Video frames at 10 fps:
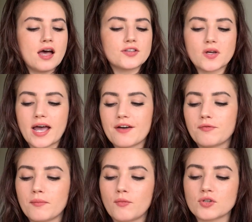So I have
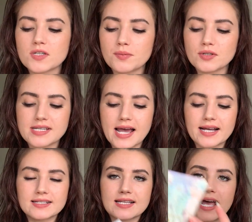multiple
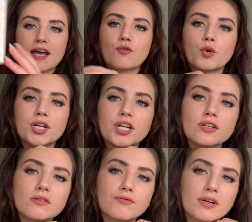decks. I have Work
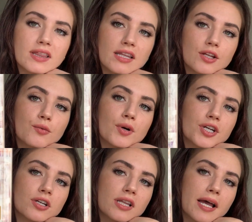Your
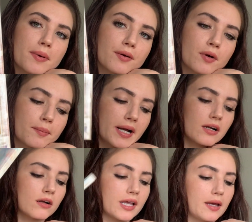Light by
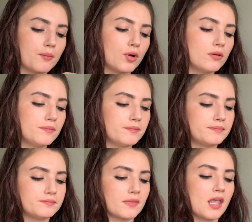Rebecca Campbell.
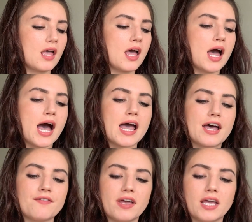I
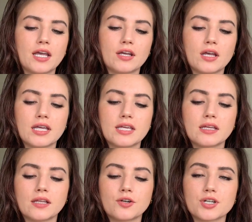have a
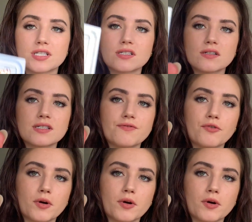Healing Crystals